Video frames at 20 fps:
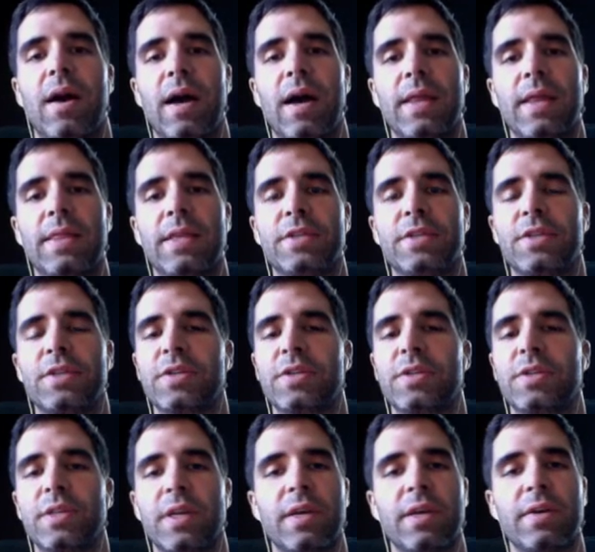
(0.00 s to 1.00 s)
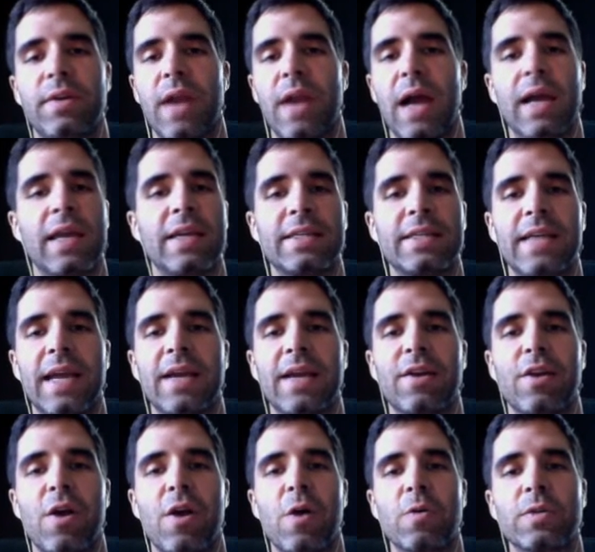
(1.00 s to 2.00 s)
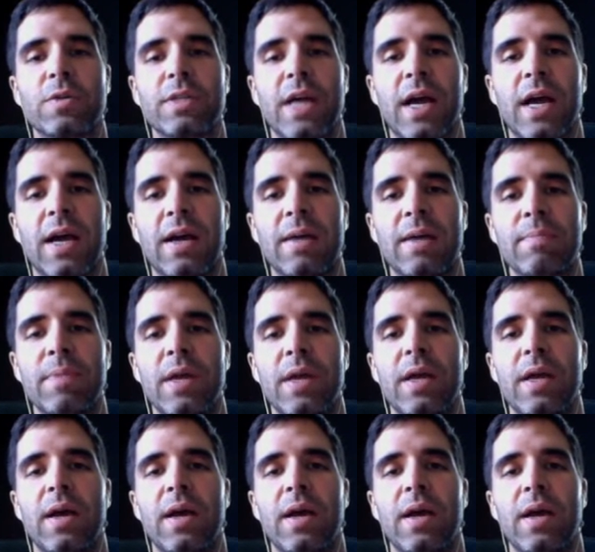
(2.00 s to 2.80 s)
This is not going to take a long time.